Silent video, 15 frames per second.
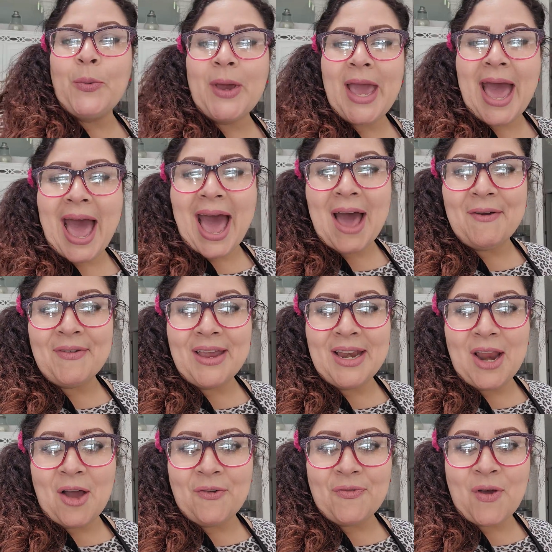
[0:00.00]
we have
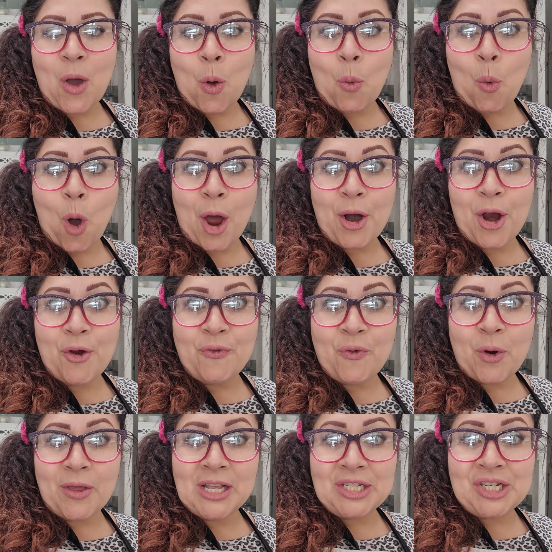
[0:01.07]
enough water for the